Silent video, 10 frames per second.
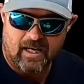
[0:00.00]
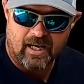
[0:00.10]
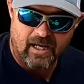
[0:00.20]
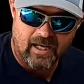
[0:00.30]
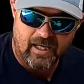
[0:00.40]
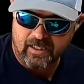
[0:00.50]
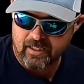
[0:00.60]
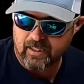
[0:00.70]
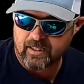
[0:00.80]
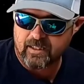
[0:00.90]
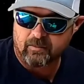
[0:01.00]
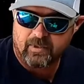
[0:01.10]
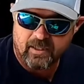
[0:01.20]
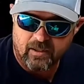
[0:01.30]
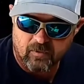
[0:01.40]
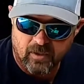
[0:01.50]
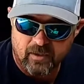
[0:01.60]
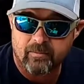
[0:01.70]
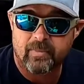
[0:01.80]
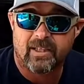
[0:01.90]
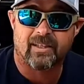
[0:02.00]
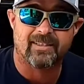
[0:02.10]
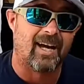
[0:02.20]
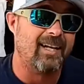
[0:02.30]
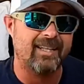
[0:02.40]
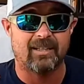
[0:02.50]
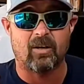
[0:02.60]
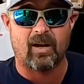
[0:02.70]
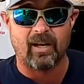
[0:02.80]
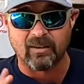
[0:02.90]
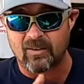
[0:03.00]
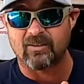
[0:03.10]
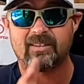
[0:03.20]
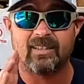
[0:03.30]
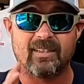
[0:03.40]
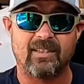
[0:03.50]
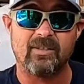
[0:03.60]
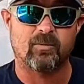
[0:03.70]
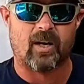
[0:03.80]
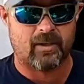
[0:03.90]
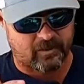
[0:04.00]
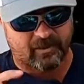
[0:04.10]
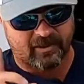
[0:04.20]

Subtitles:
I ended up getting one because I didn't know how long these rods were going to